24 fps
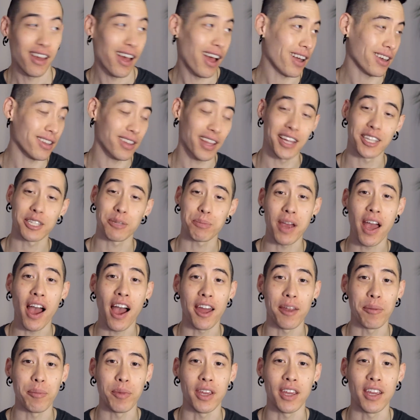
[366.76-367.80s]
I glanced
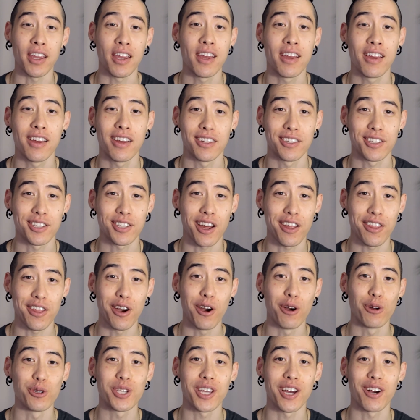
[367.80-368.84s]
behind me and saw the
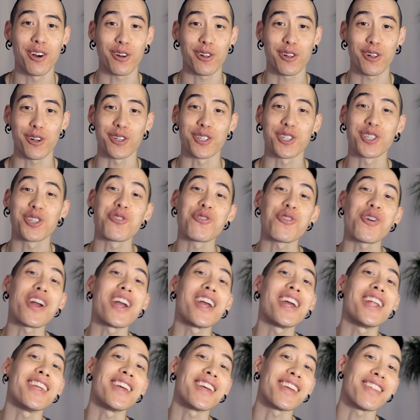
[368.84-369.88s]
hotel clerks
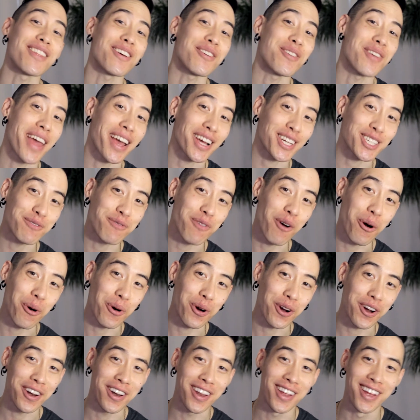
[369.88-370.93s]
craning their necks
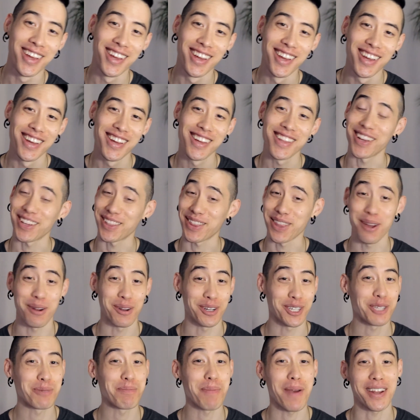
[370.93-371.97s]
forward, like they were
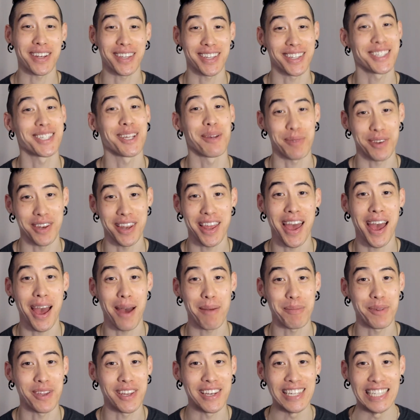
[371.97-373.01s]
expecting something to
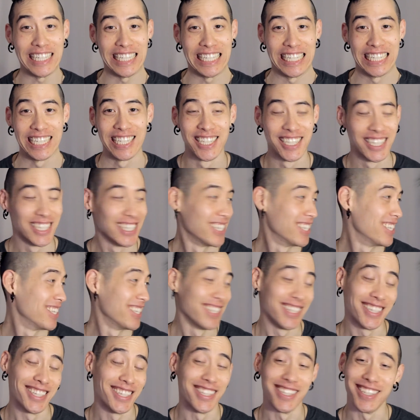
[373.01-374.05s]
happen.
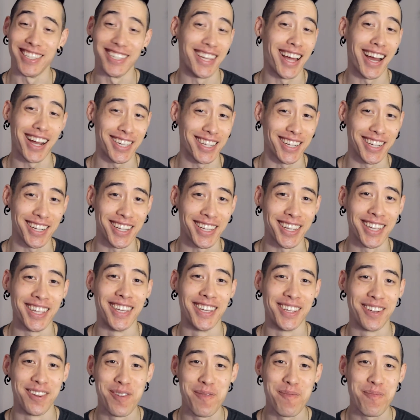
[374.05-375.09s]
Not good.
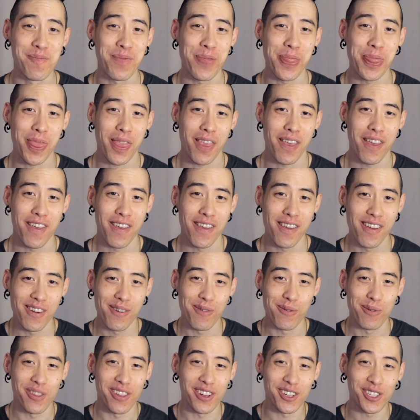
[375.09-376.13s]

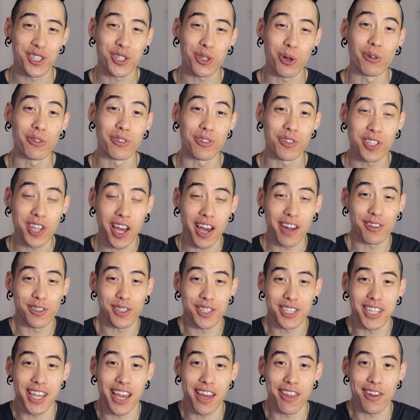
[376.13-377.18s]
With our shoulders huddled
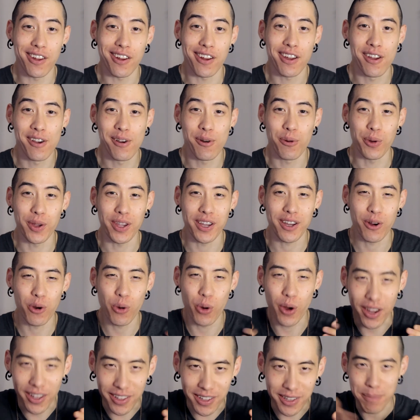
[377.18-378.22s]
together, we
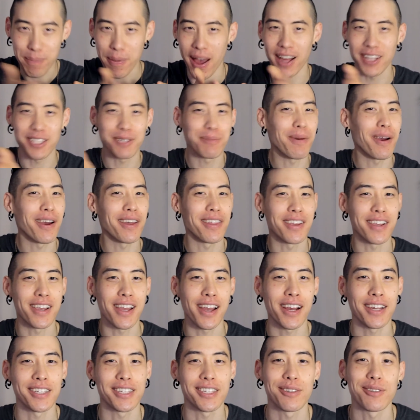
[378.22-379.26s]
quickly passed by the
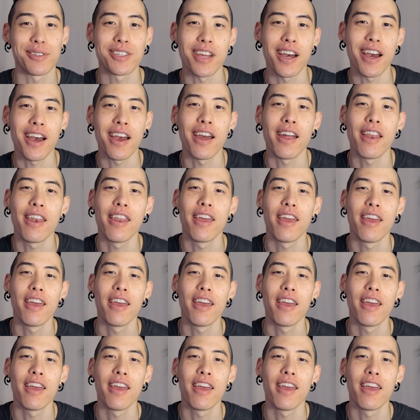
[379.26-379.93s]
guys outside.